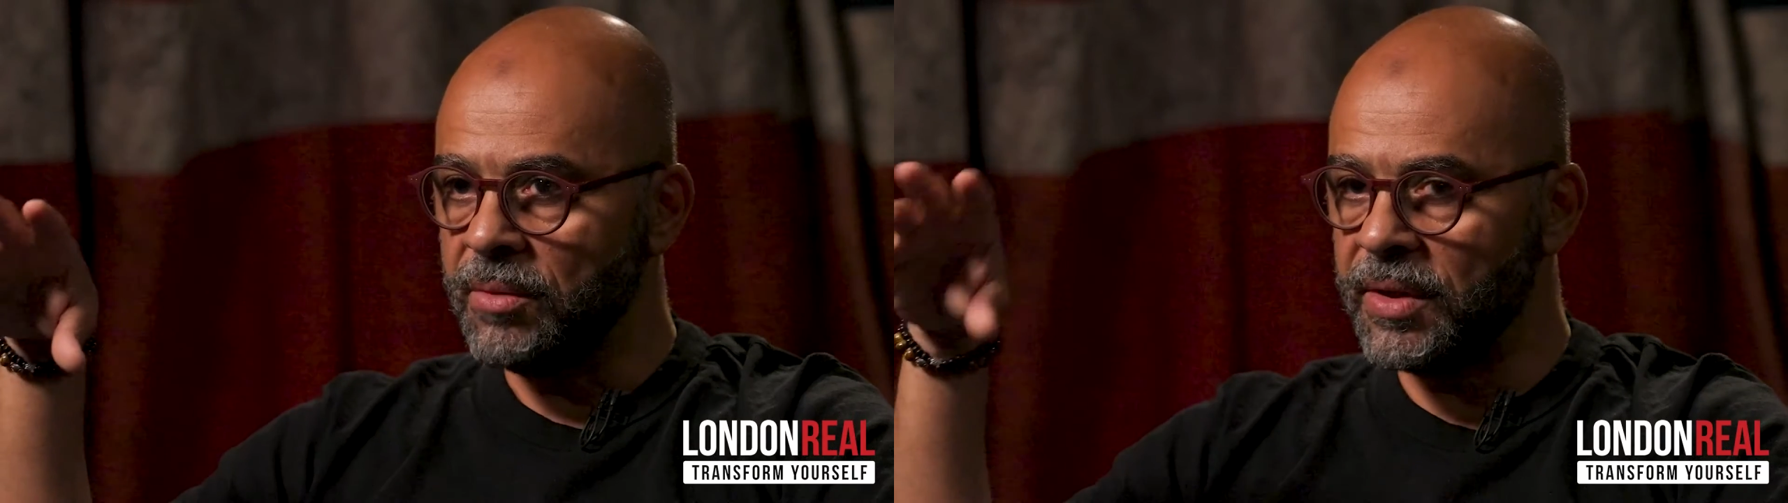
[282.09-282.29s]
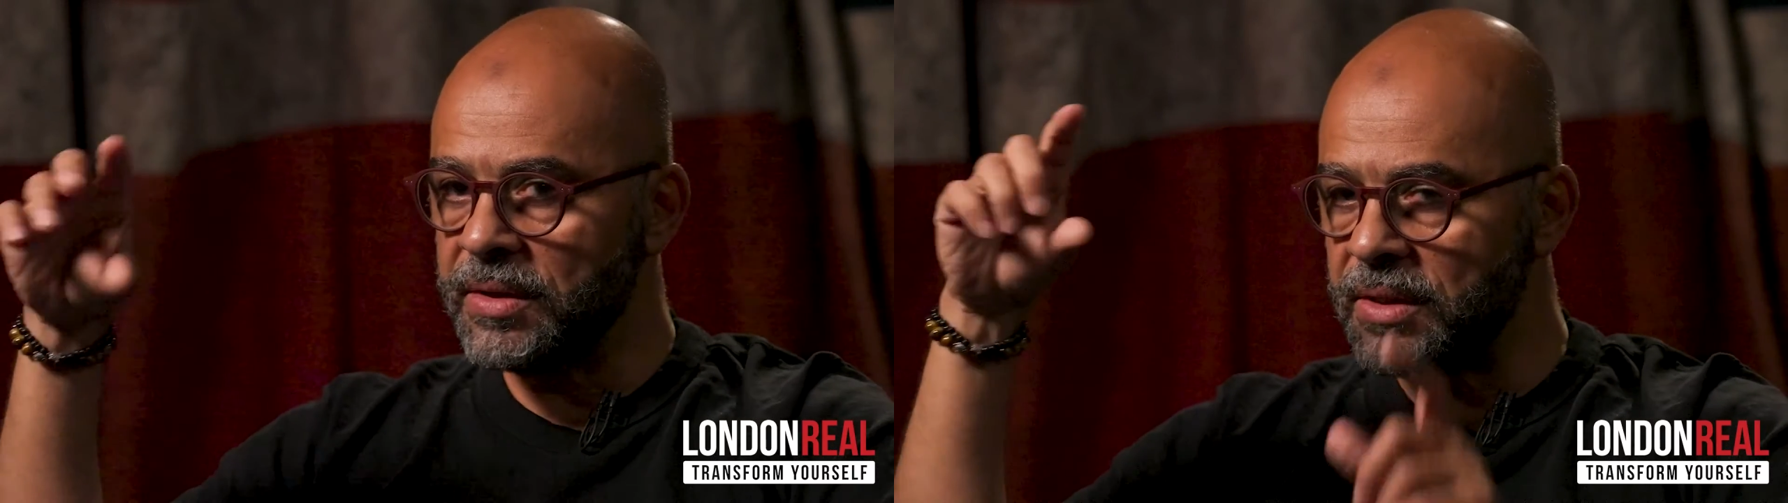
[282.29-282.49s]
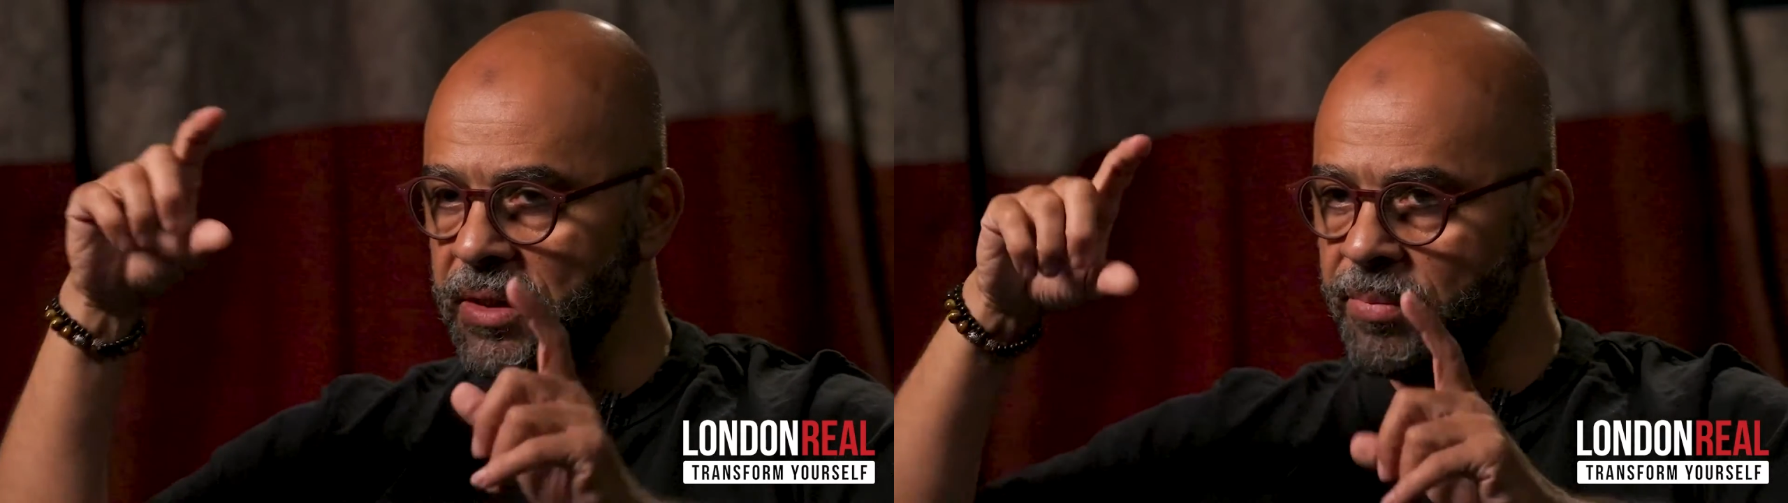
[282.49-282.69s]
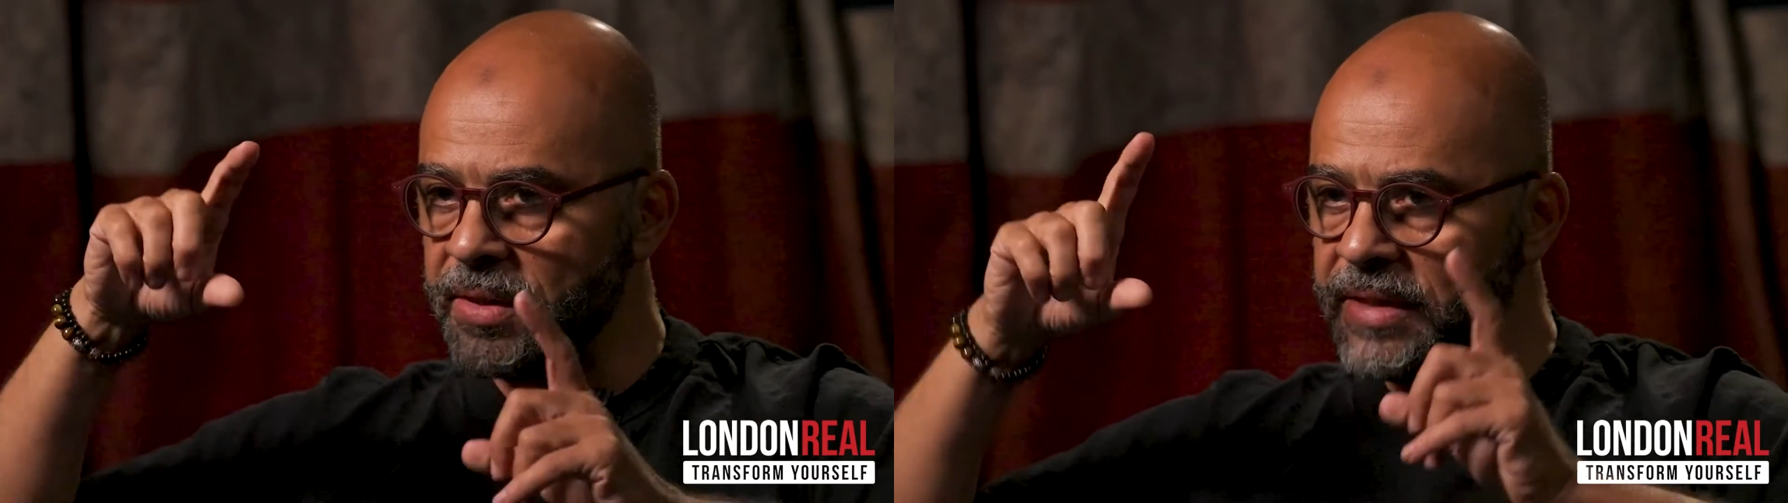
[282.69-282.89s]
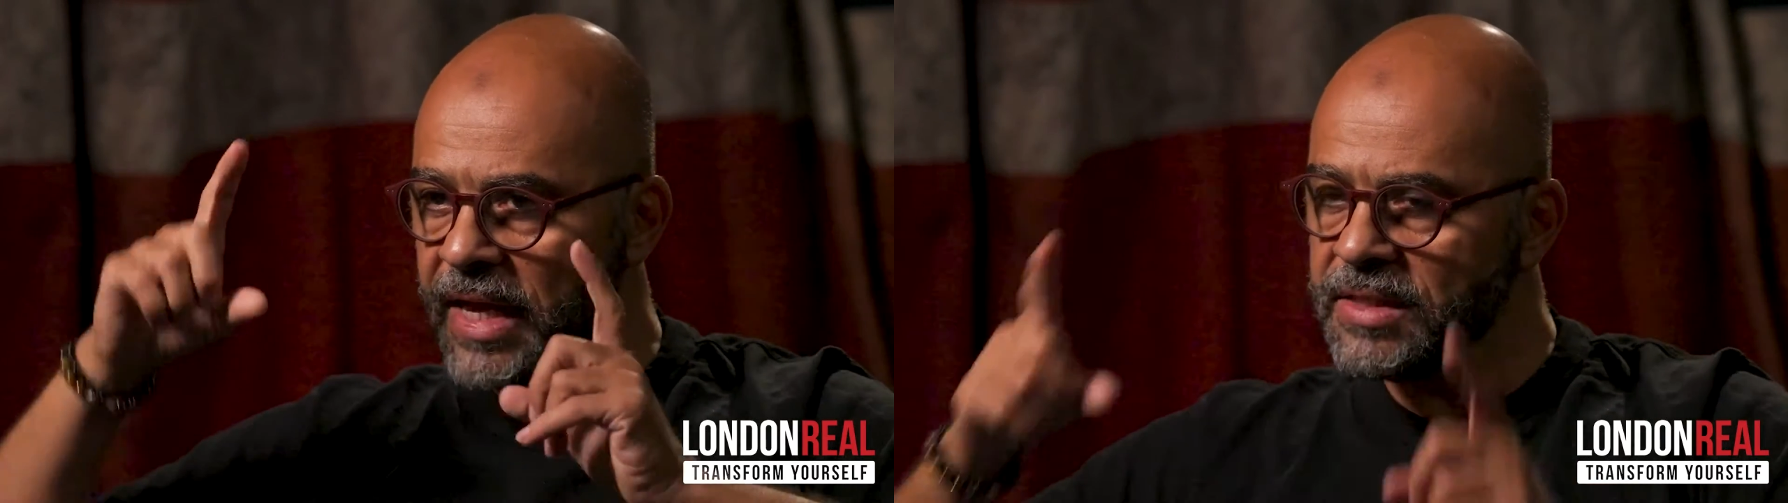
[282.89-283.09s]
But
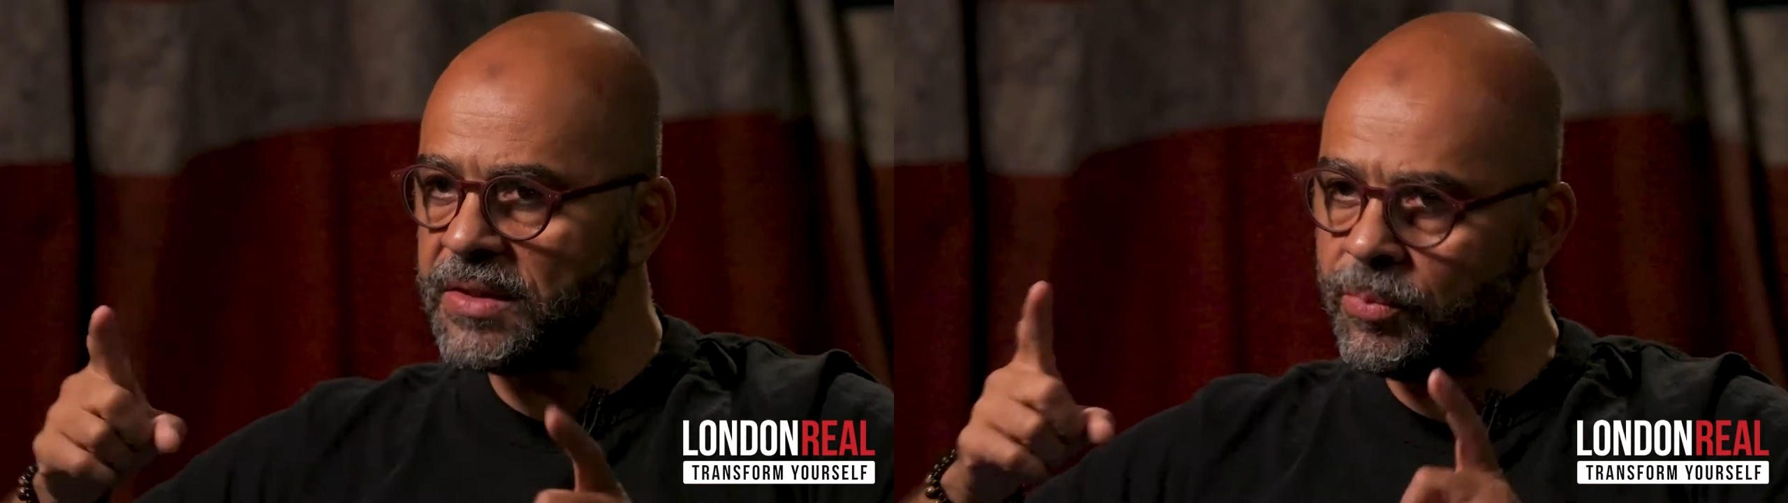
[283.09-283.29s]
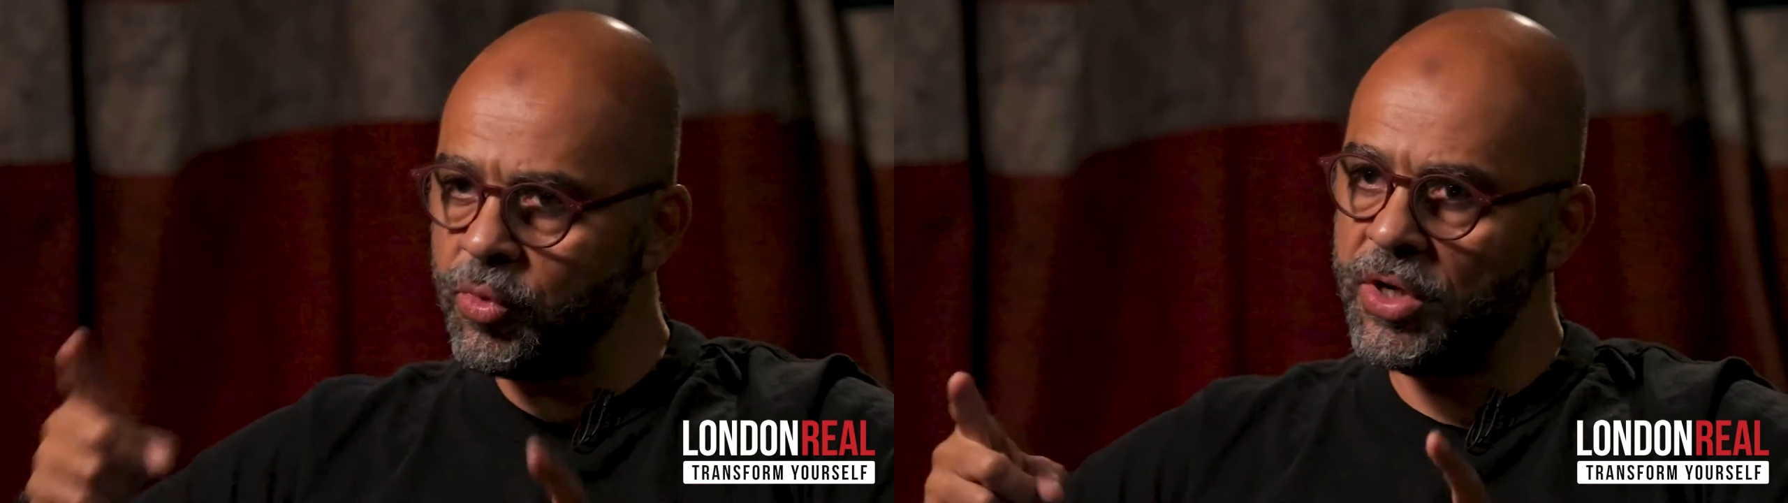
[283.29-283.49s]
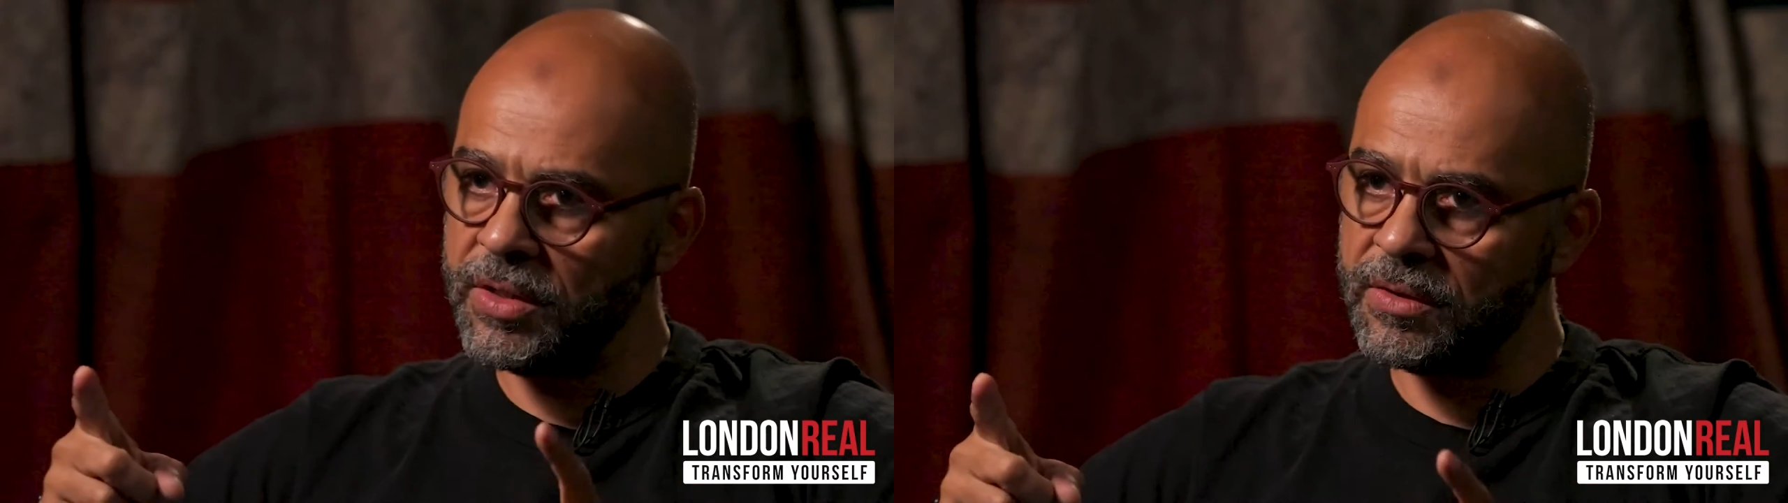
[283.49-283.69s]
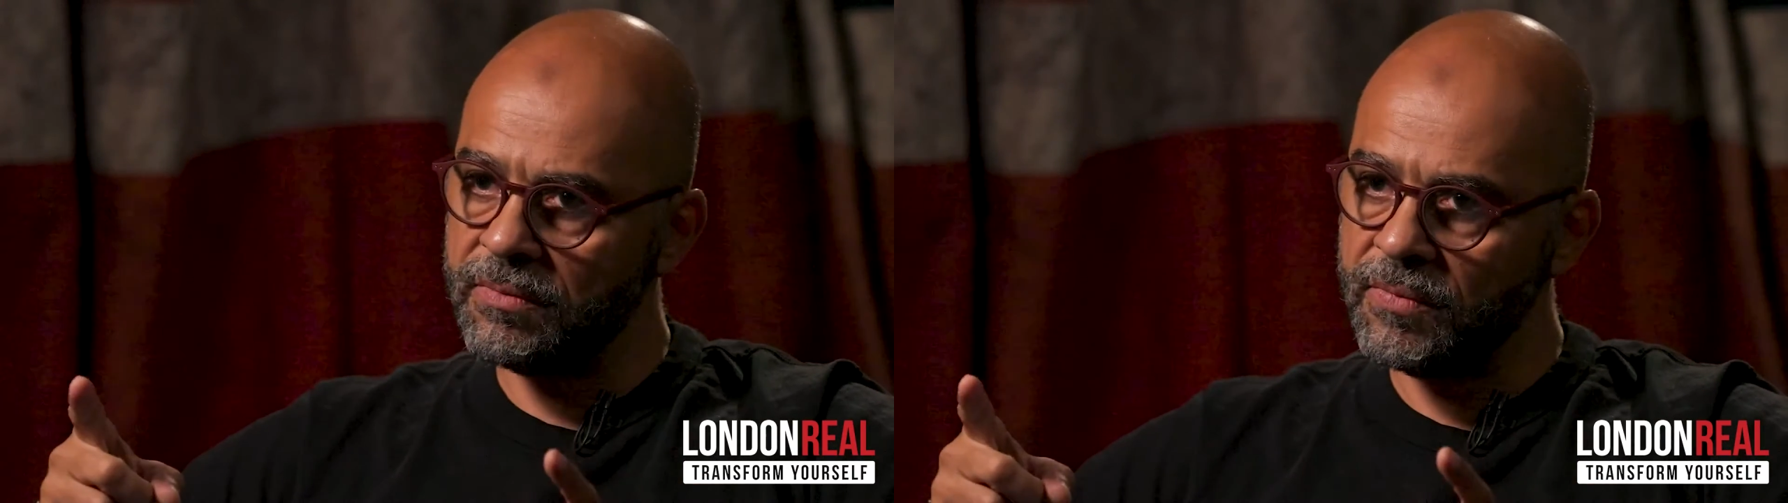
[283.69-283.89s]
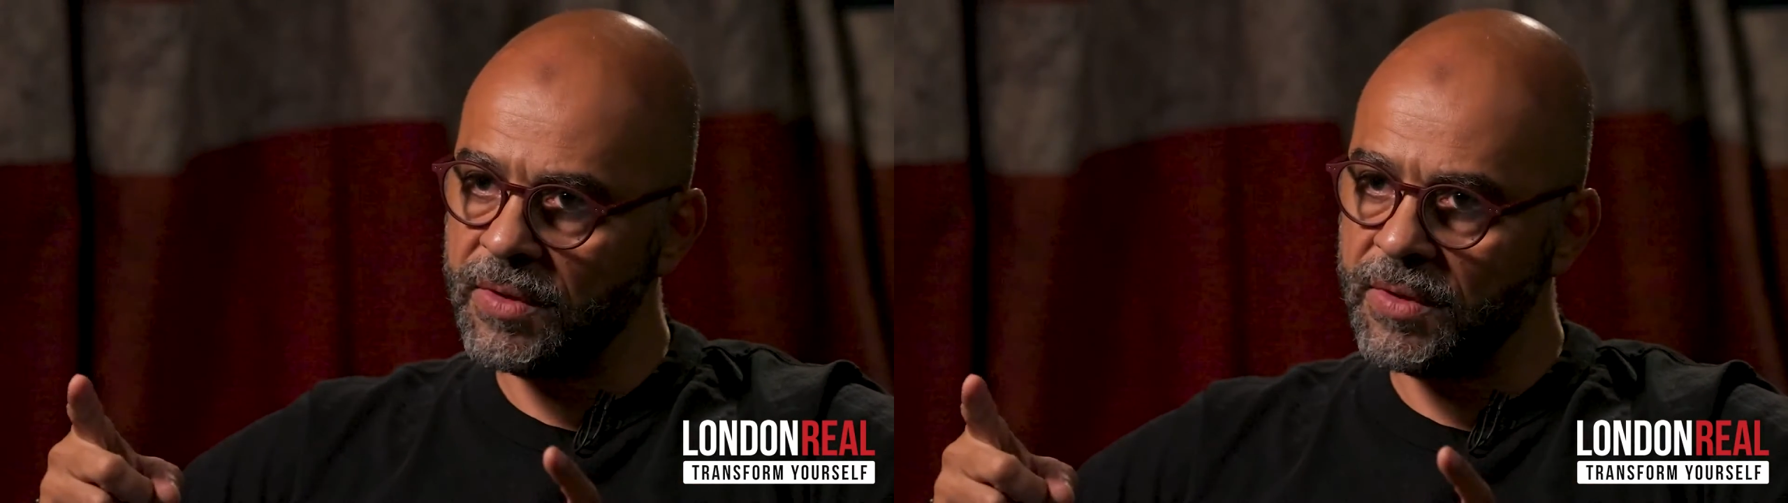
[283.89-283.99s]
that's the point.